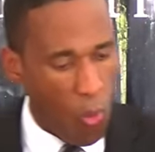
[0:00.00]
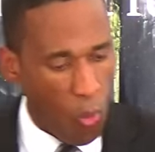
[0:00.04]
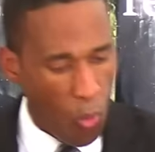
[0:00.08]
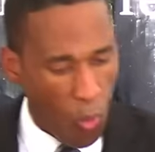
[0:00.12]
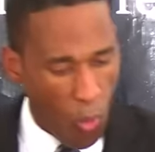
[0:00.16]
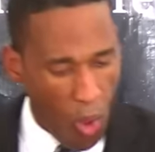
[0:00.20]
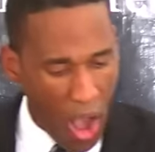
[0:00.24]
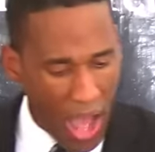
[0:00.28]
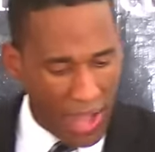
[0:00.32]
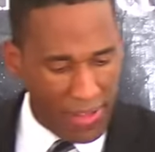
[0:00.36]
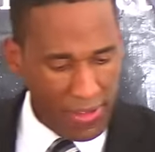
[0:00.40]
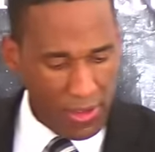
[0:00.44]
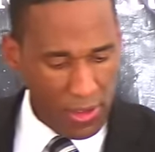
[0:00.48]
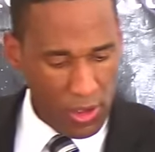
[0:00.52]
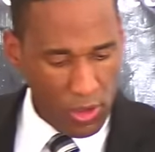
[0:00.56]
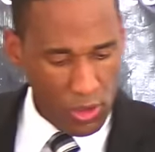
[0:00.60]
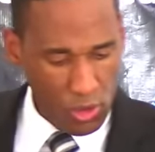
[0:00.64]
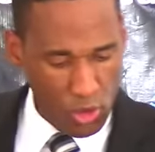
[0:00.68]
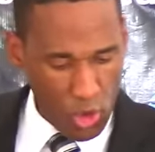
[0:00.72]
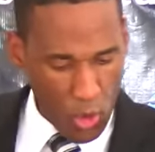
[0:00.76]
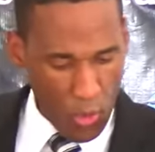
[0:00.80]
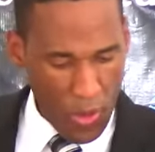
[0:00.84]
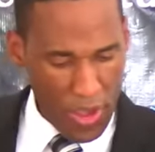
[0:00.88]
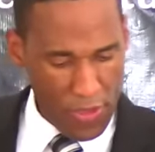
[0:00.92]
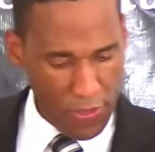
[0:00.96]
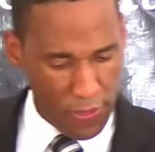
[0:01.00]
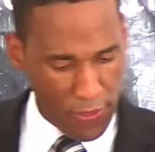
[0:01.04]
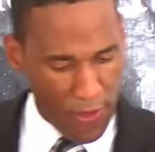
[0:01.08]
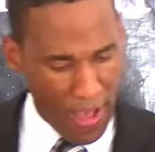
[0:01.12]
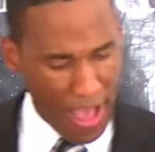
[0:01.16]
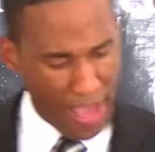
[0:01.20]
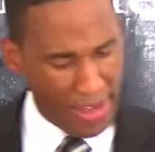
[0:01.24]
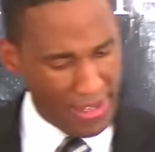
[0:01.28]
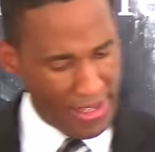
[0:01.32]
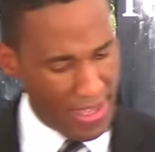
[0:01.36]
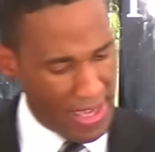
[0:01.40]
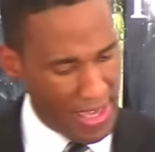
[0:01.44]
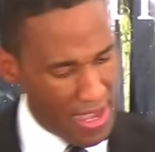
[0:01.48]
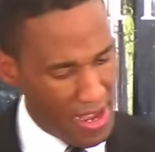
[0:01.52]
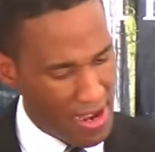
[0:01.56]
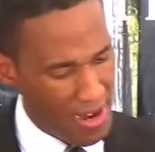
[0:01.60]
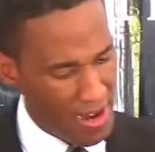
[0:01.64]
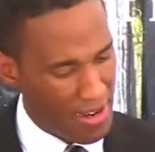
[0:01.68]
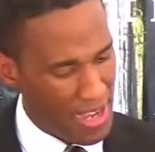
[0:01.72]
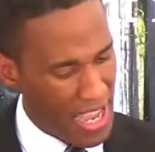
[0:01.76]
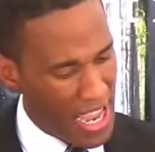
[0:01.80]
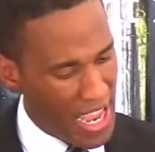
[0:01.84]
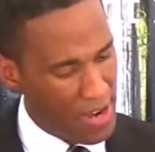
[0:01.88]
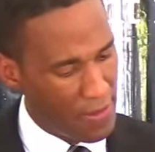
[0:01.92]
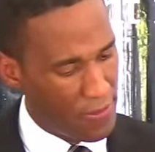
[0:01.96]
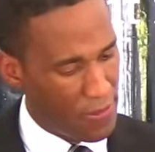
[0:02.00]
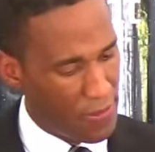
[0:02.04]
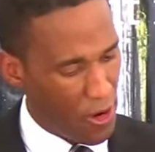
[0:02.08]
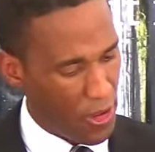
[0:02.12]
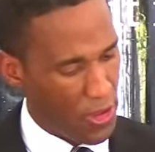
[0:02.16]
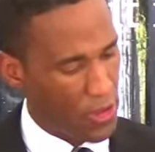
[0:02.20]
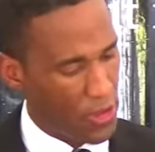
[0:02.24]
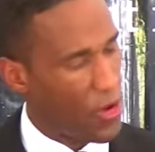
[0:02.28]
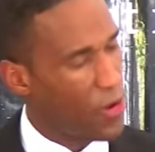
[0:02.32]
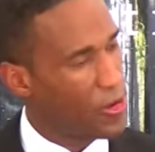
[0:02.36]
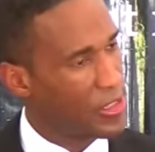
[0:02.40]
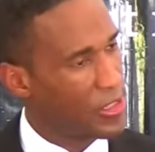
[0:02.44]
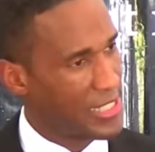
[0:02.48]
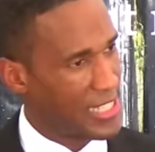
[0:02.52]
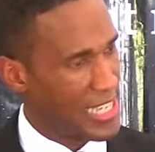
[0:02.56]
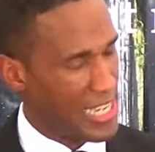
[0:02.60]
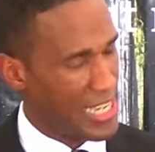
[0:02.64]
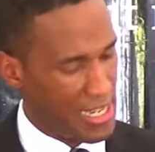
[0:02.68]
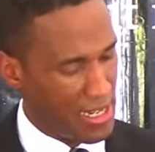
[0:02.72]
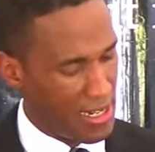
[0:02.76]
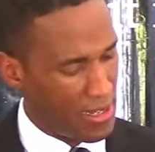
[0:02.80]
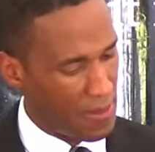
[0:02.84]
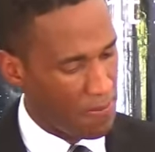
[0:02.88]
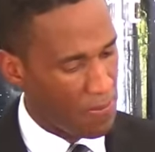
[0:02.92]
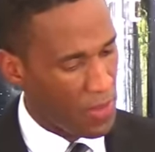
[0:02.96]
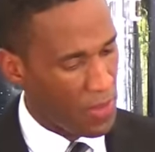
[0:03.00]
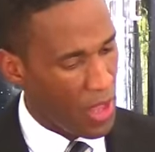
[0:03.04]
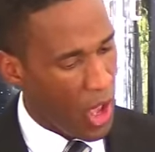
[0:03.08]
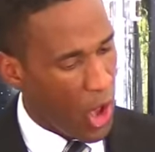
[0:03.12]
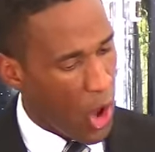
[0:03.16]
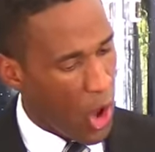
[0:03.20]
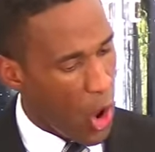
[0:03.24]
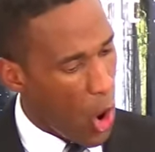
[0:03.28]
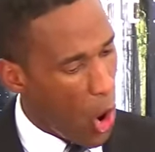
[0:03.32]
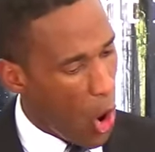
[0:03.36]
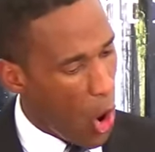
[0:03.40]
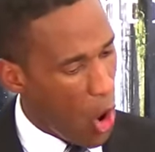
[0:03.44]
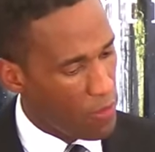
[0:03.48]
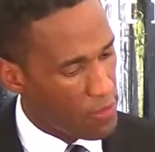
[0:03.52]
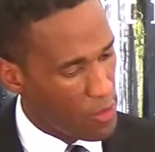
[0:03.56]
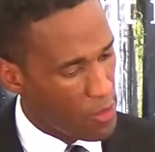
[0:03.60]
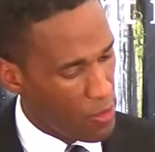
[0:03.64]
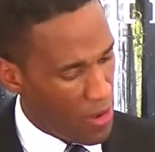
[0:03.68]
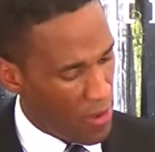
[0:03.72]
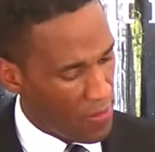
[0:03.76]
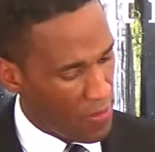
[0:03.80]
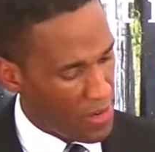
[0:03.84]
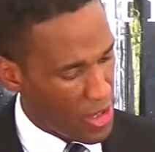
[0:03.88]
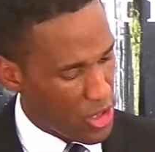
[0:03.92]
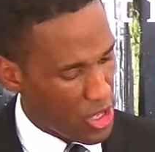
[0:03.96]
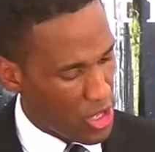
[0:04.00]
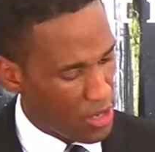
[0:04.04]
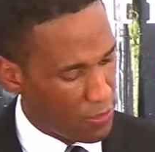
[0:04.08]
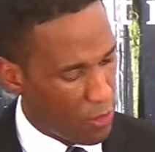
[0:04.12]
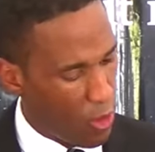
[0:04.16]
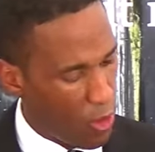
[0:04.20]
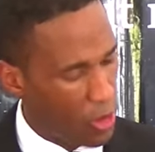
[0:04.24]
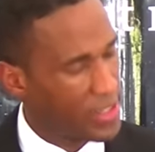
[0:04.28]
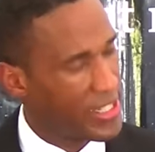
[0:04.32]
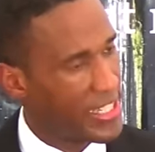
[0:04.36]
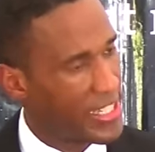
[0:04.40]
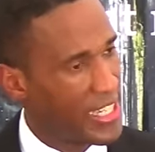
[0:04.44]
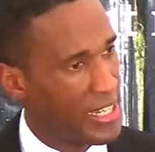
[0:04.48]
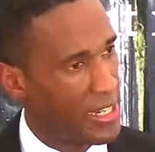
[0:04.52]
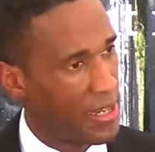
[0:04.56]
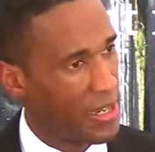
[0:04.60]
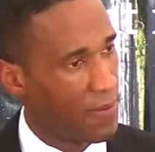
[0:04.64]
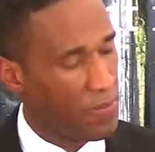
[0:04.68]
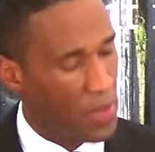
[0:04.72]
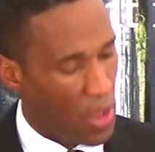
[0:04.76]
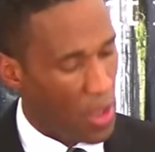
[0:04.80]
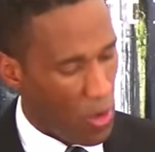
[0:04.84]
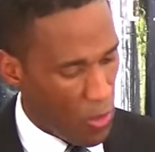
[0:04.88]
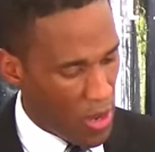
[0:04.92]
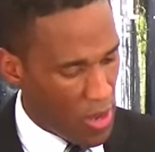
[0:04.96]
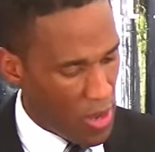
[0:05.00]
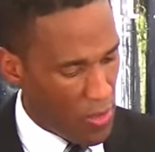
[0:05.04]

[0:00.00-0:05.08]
What do we find here in verse 13 of Revelation 14?